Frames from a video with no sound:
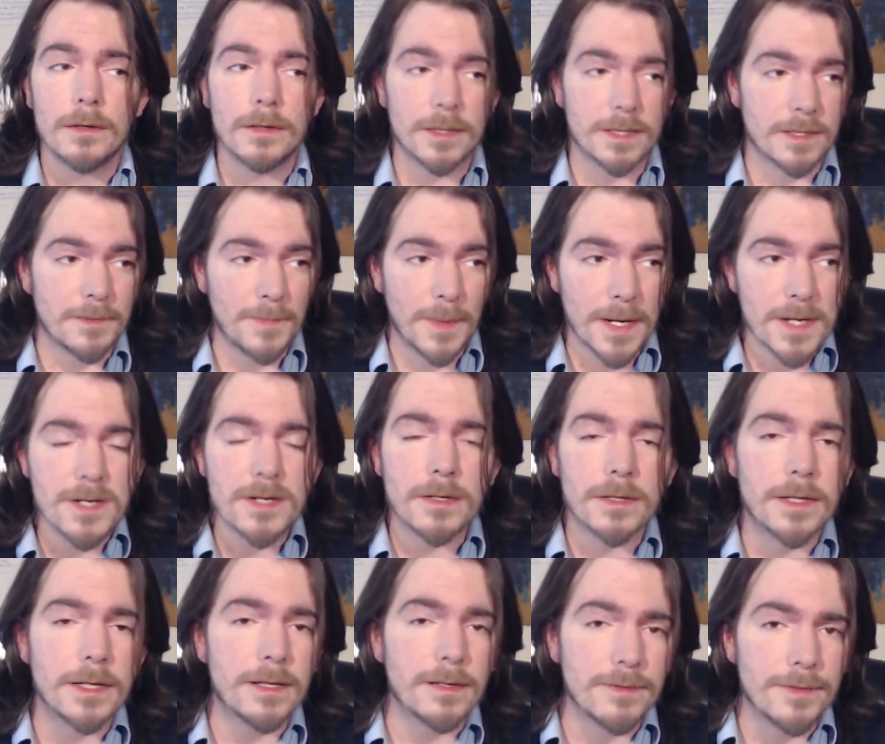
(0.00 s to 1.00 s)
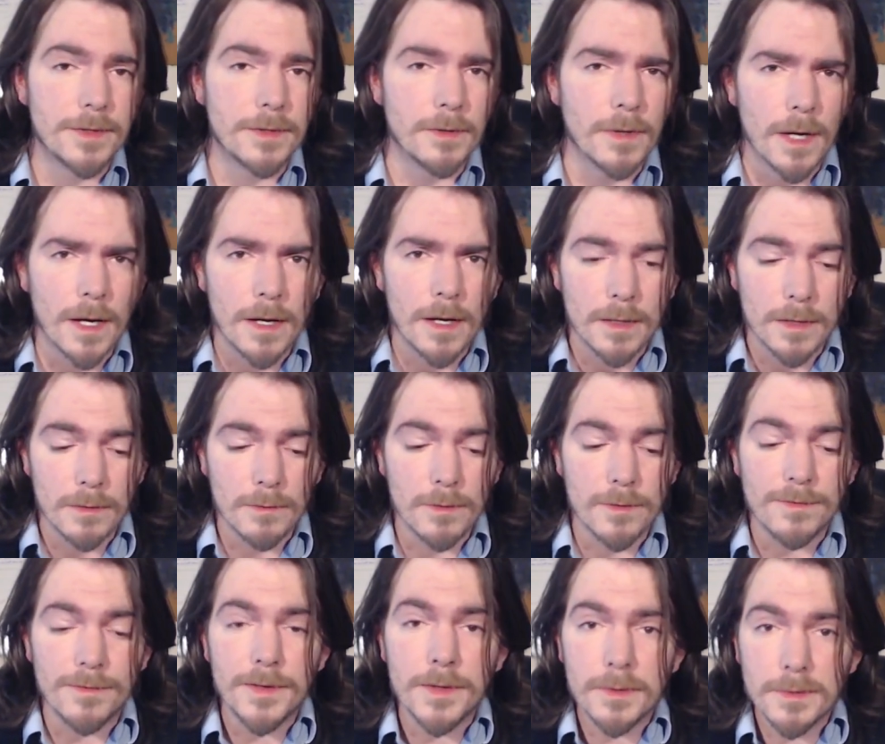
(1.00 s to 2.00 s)
especially if you
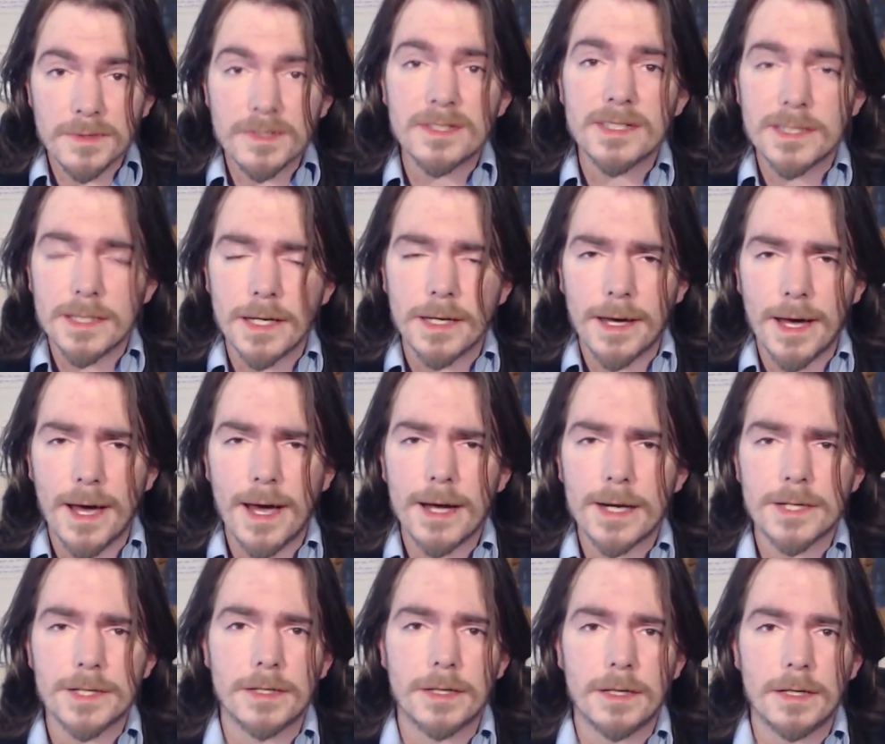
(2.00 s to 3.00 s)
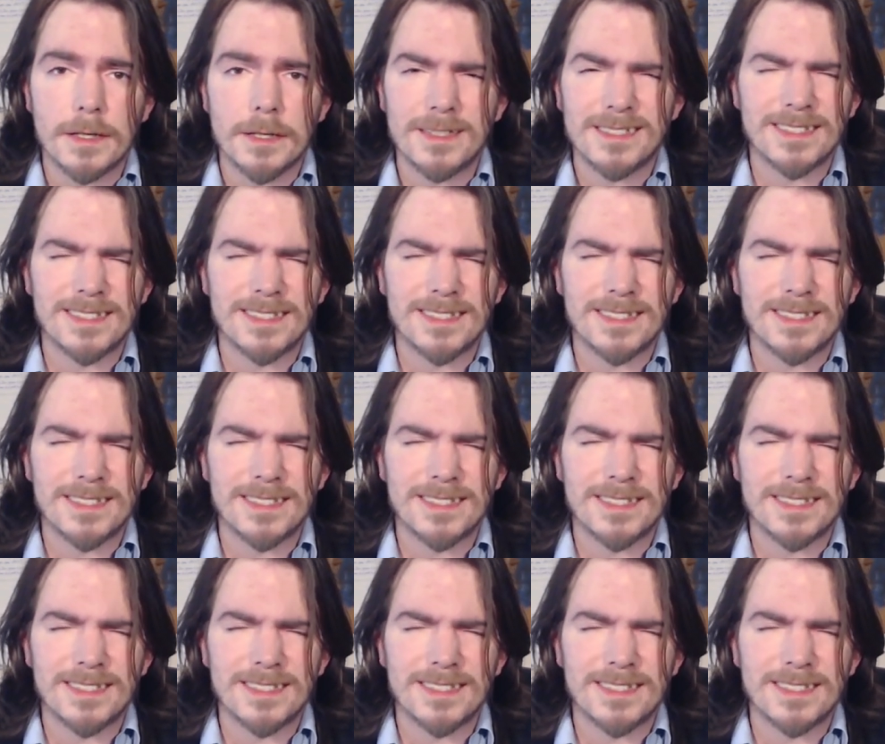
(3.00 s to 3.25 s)
refuse to take action on it,